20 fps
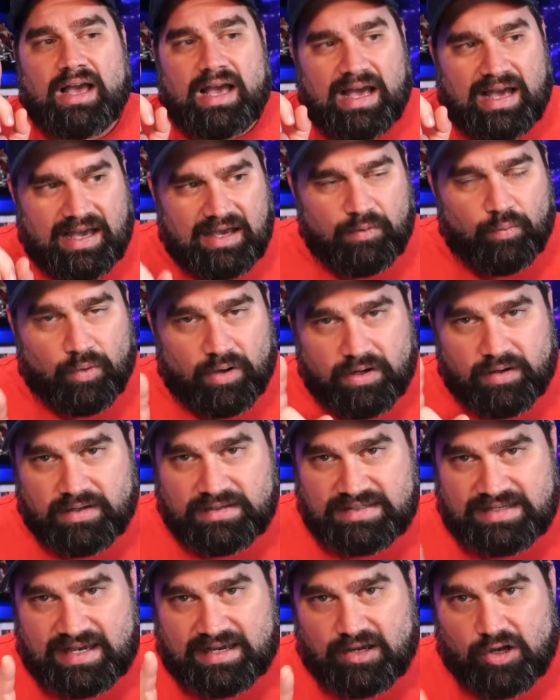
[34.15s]
I want to
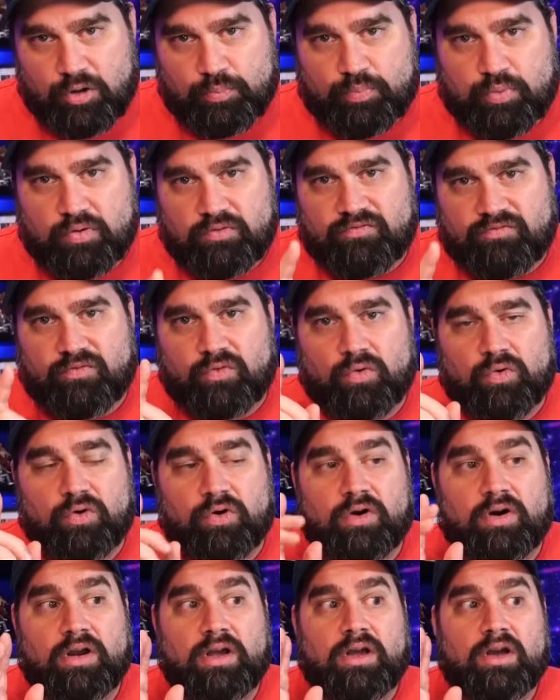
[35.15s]
attack Oprah
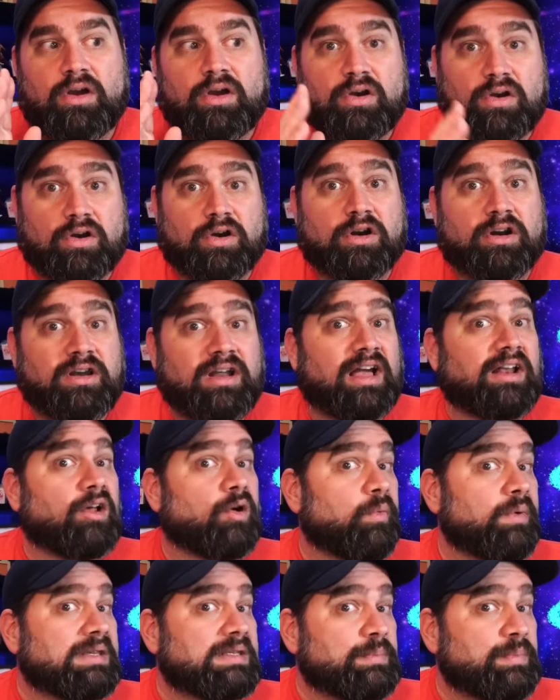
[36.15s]
for her not
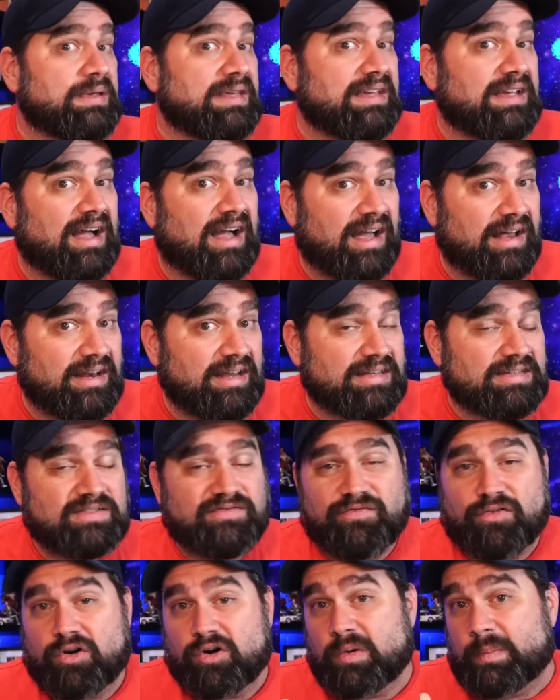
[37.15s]
always being honest,
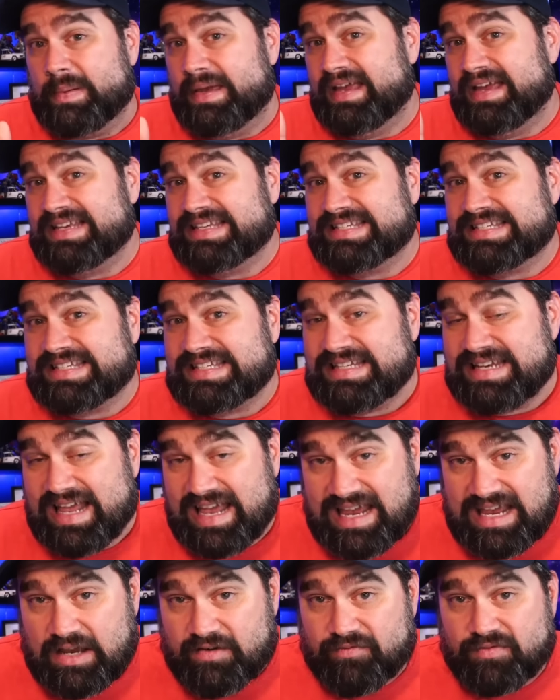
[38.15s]
for her being a
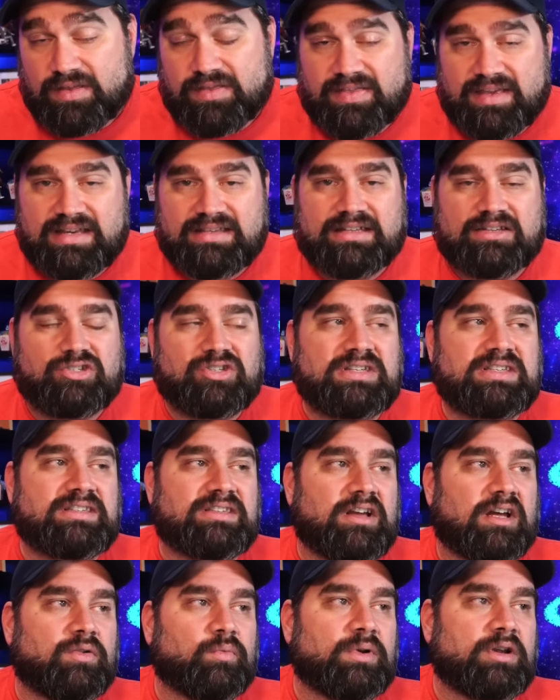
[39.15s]
snake, for the things that she's
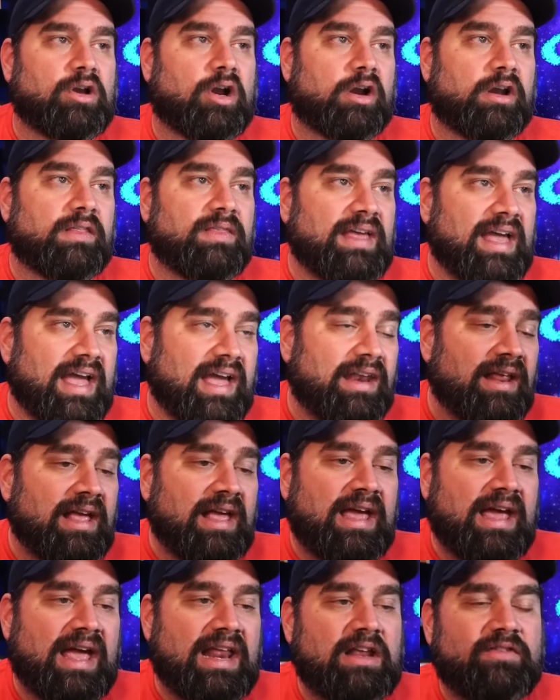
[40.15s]
done regarding that.
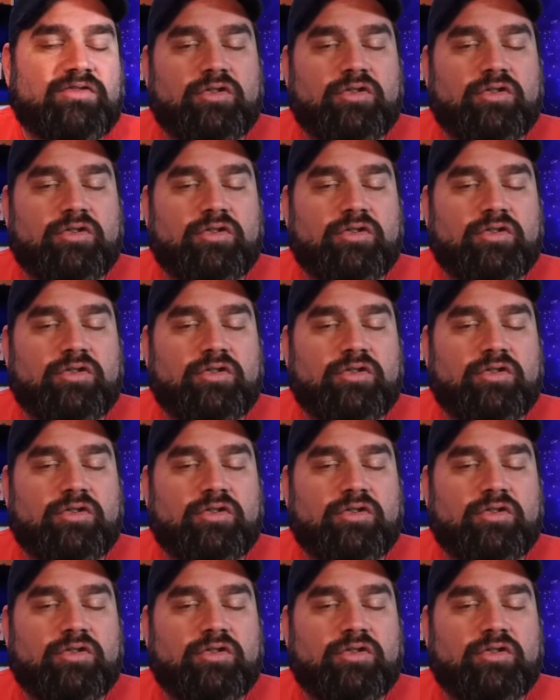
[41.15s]
And